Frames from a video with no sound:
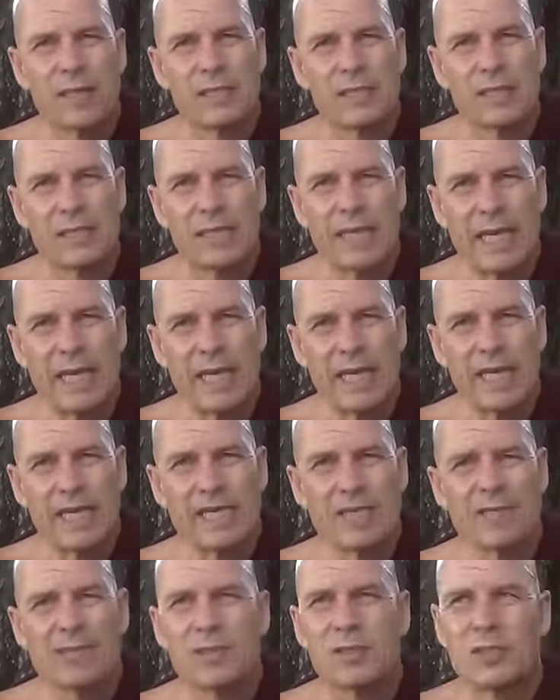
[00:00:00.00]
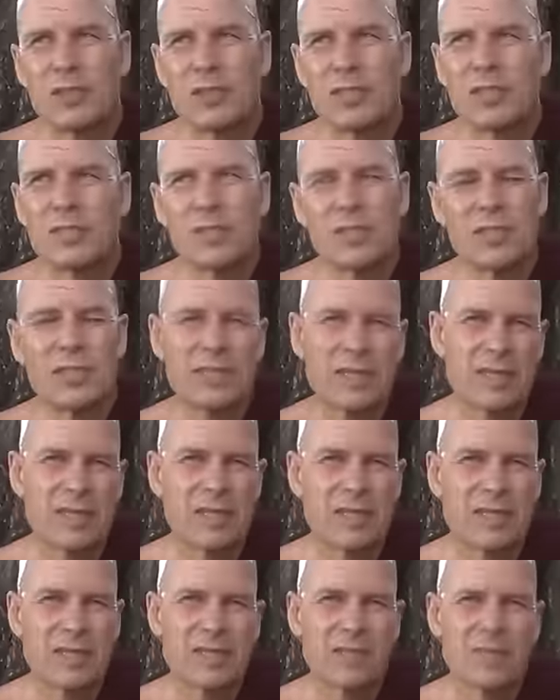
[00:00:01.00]
decay, sickness and
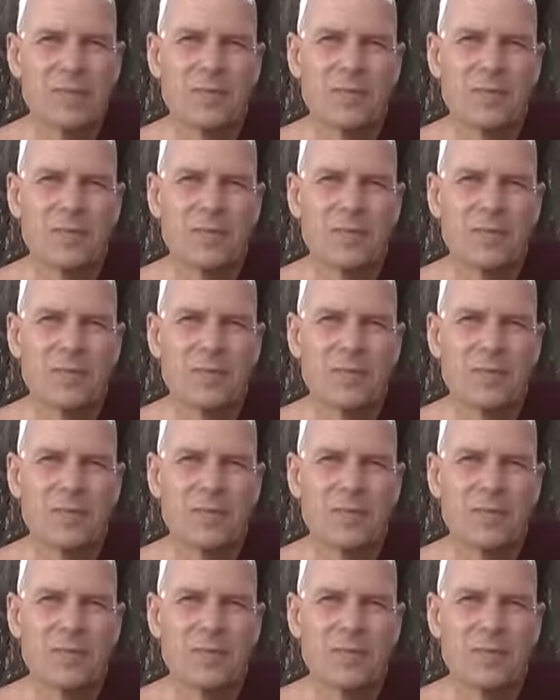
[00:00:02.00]
death.